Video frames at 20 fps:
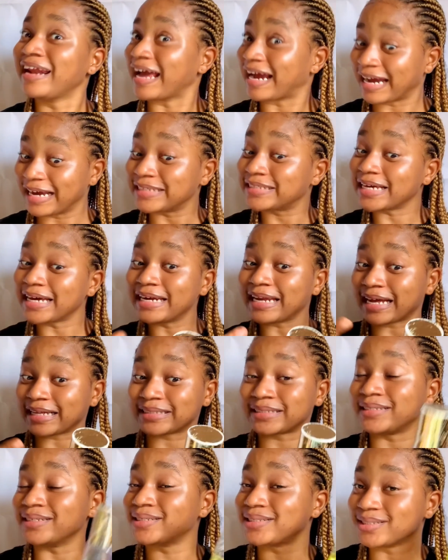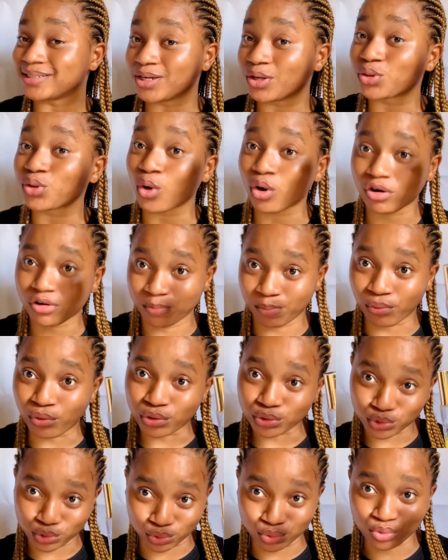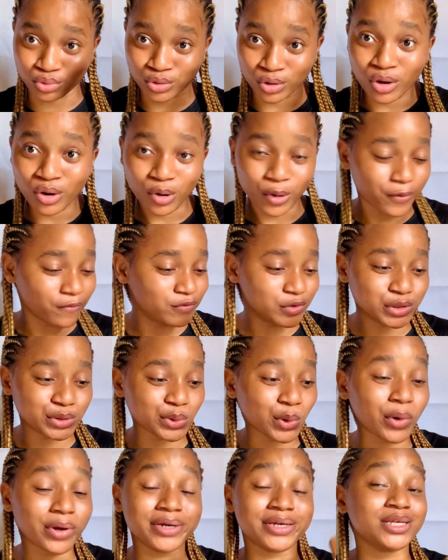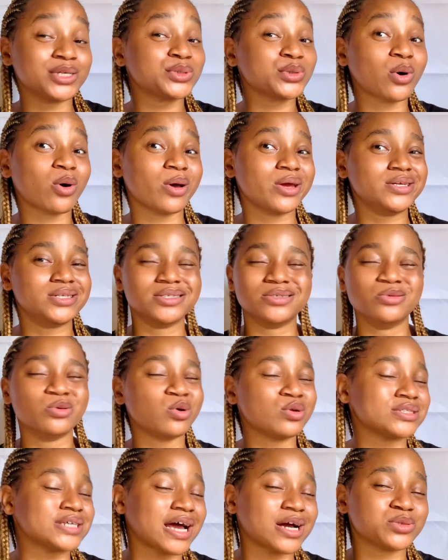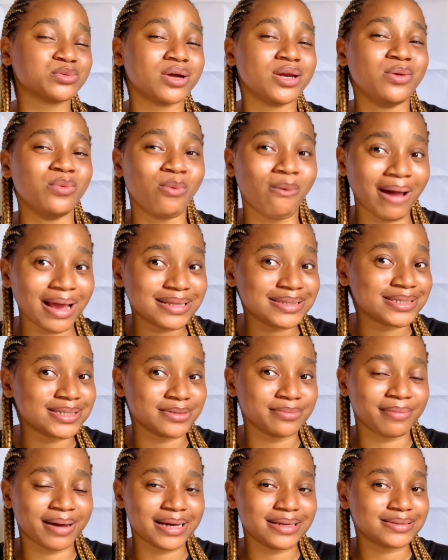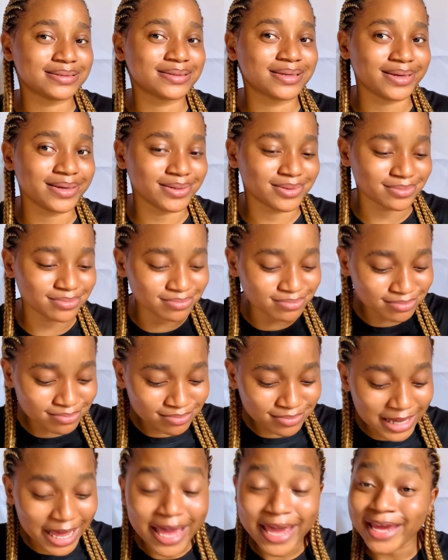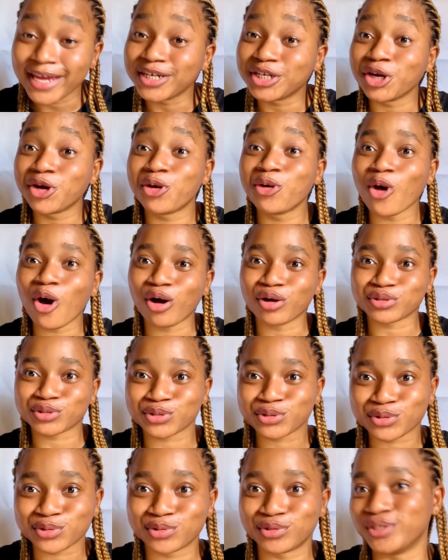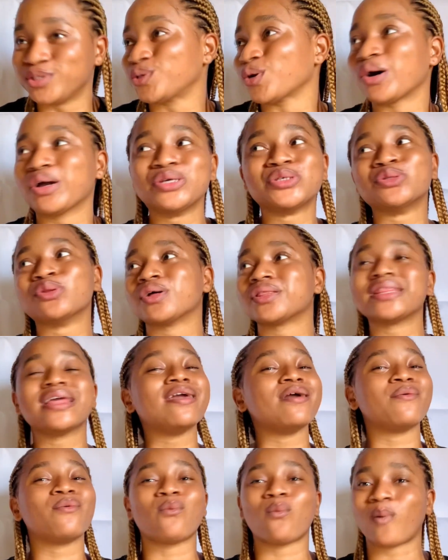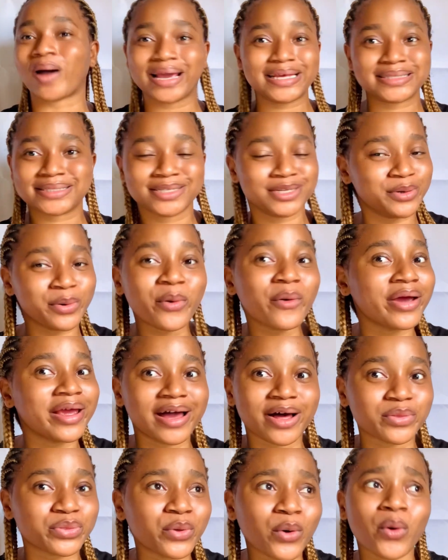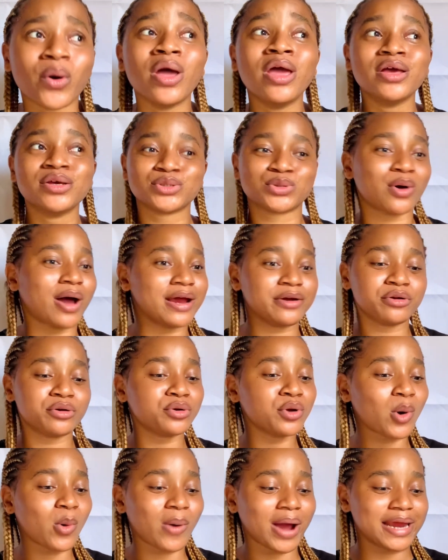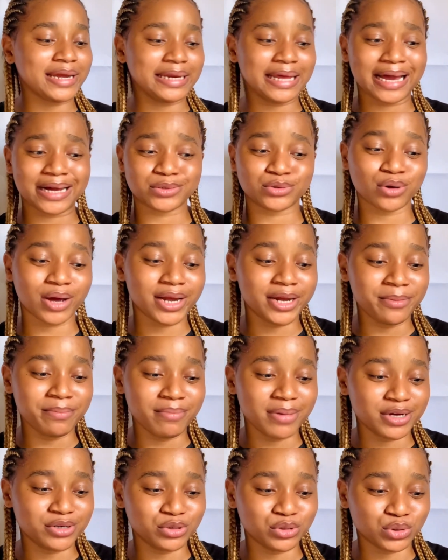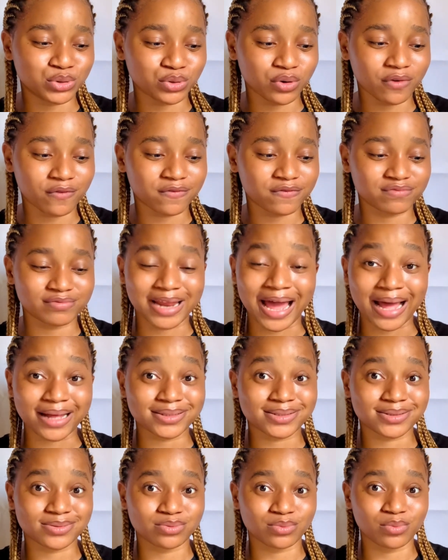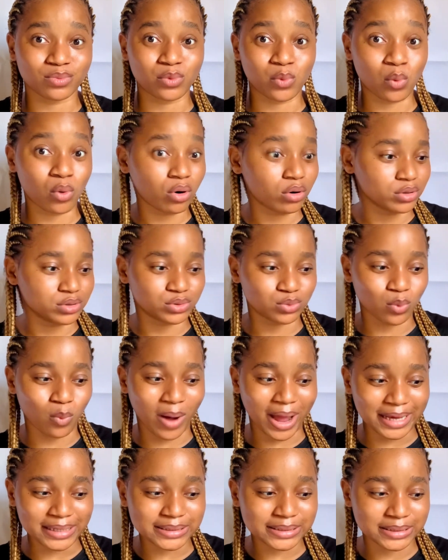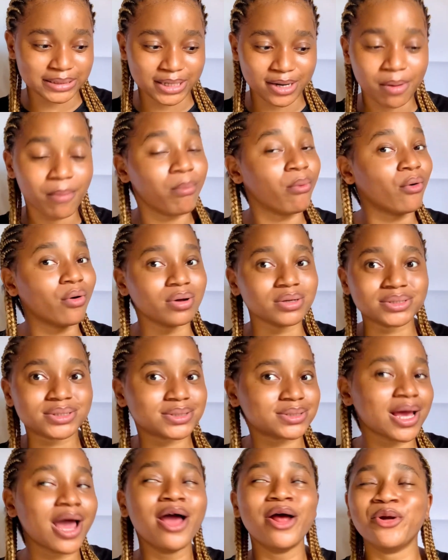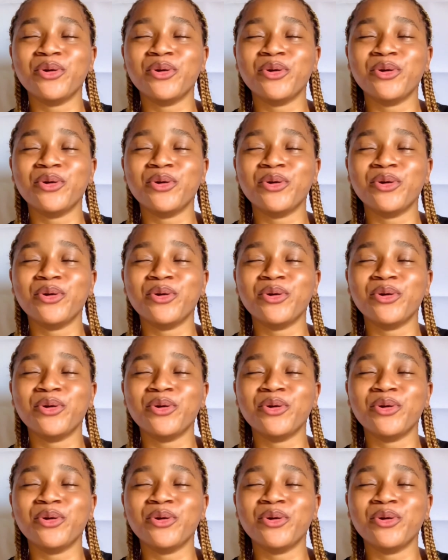like I said that this is the third bottle of this oil. This oil did not actually whiten my skin. It did not. This oil is not a whitening oil at all. So I don't know why they actually made use of that word whitening, but